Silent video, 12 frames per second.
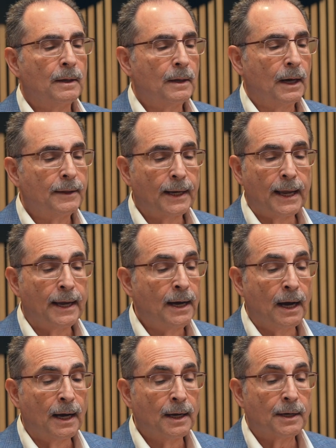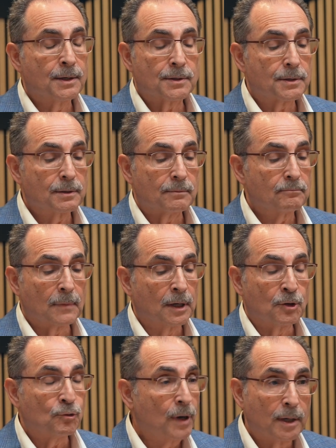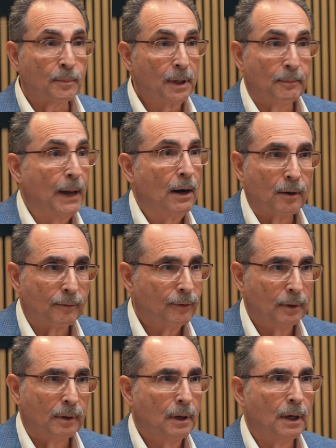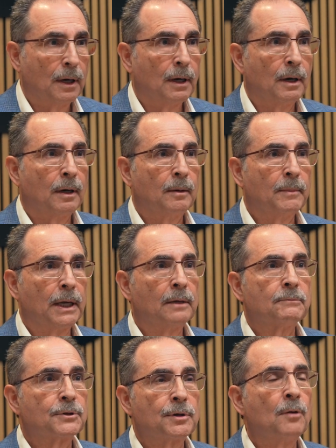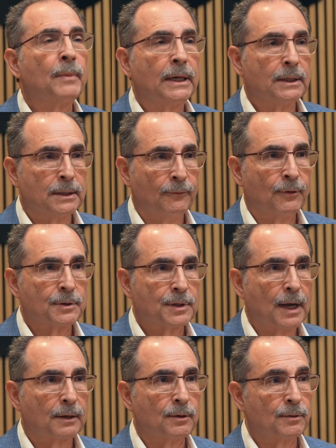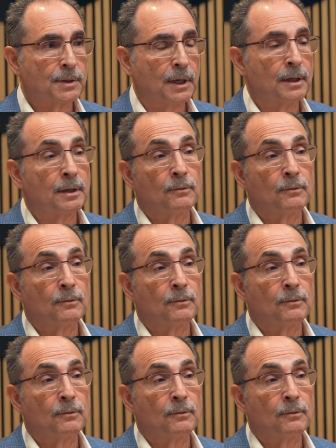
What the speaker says: I think AI is incredibly powerful in so many different sectors. In the